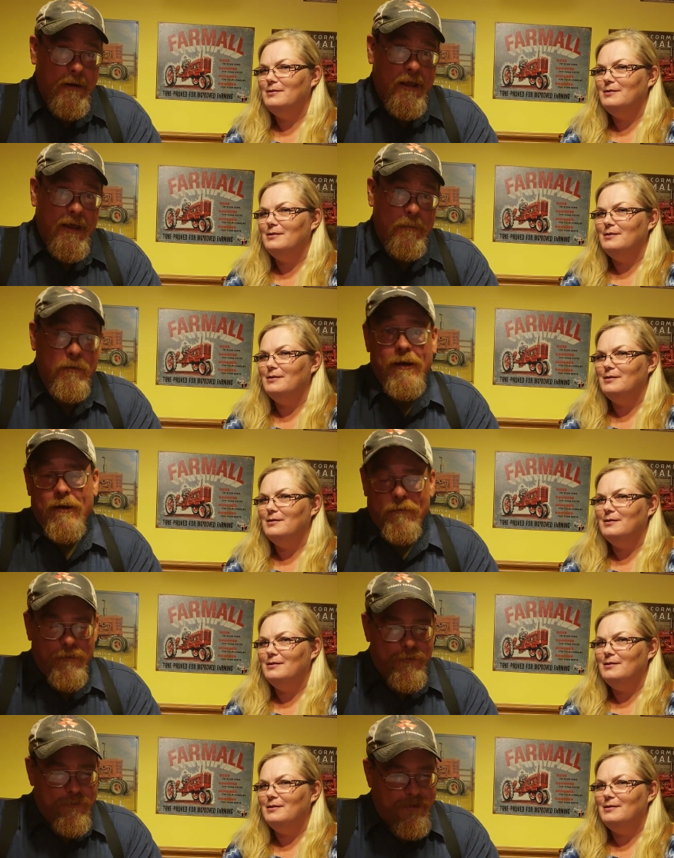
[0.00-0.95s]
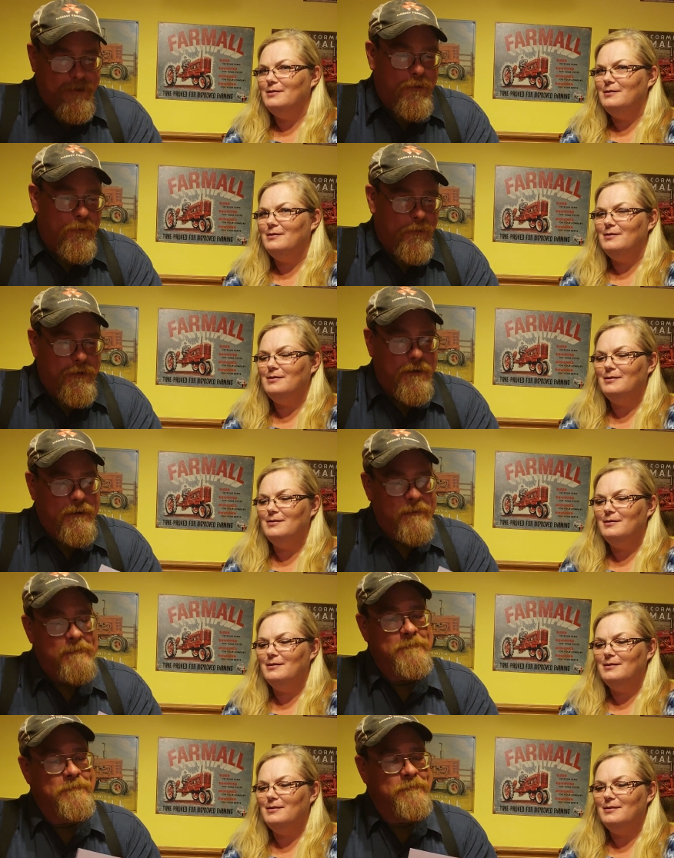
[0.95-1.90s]
Speaker 1: my neighbor down the road around the corner did.
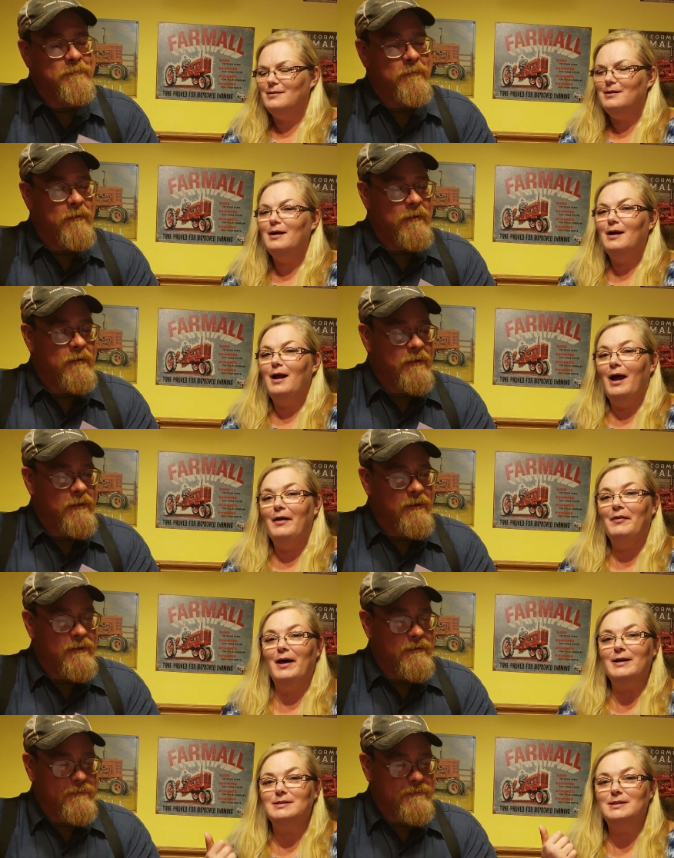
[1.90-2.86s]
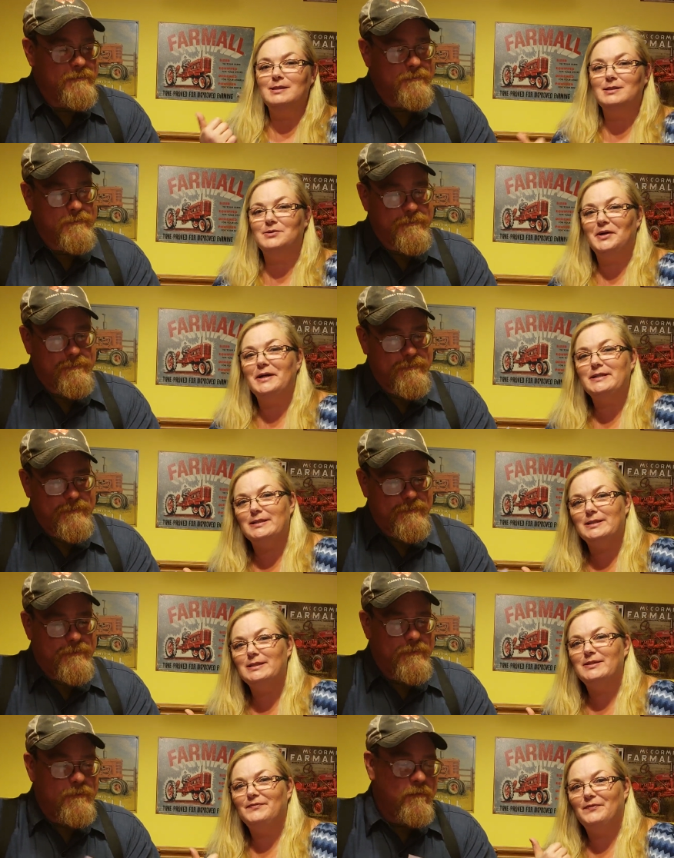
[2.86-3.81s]
Speaker 2: And that's his
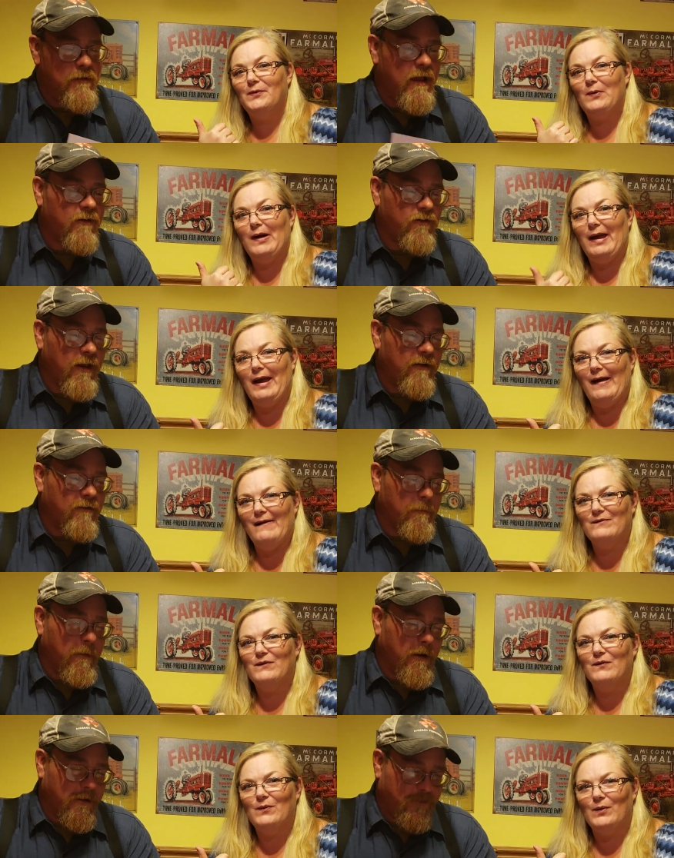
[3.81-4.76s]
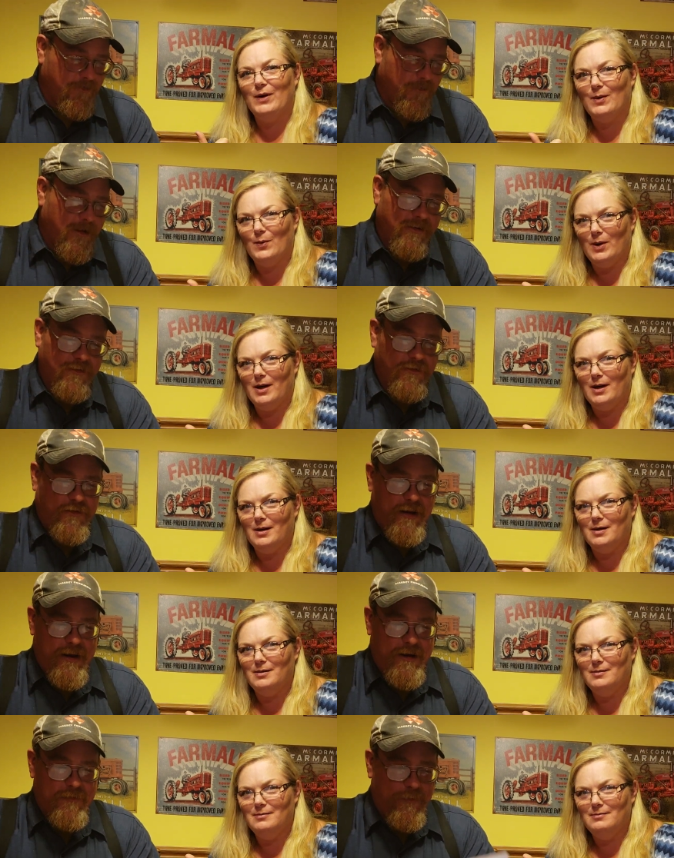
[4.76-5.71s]
directions. That's everybody's everywhere. directions to
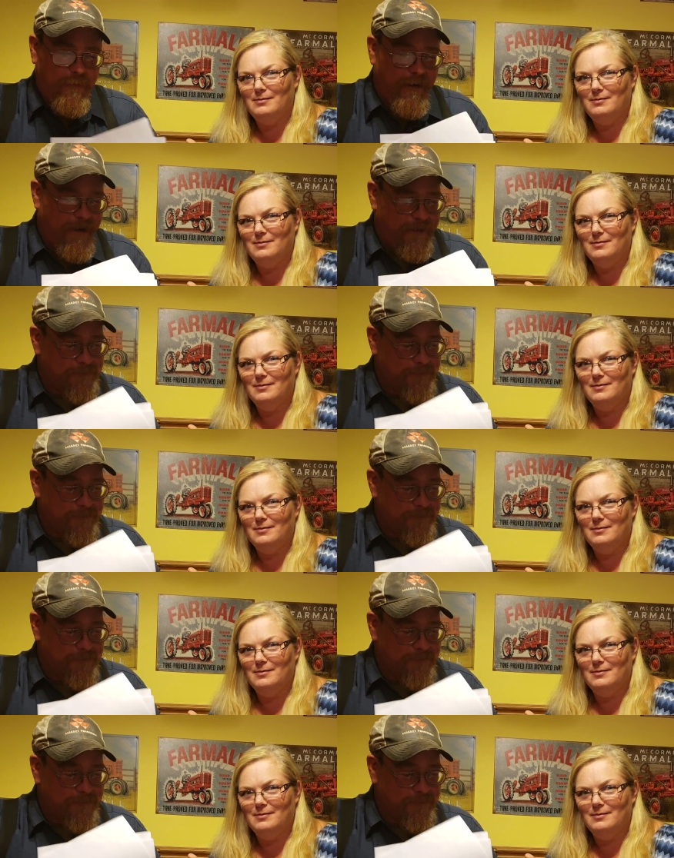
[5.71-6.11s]
Speaker 1: everywhere.